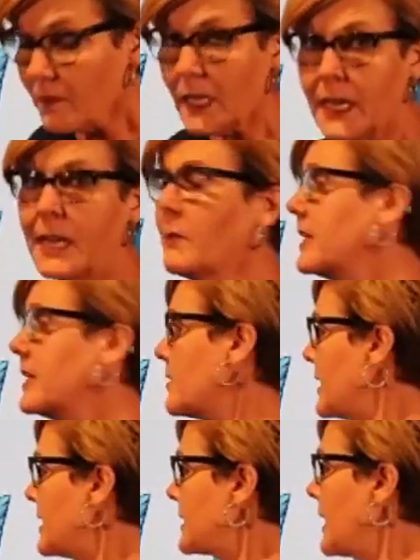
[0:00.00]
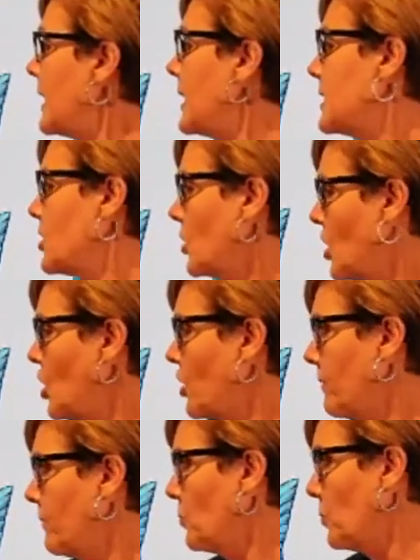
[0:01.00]
anyway, so these guys are
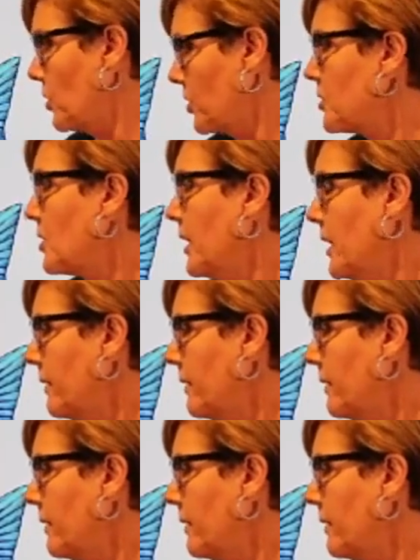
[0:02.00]
carnivores.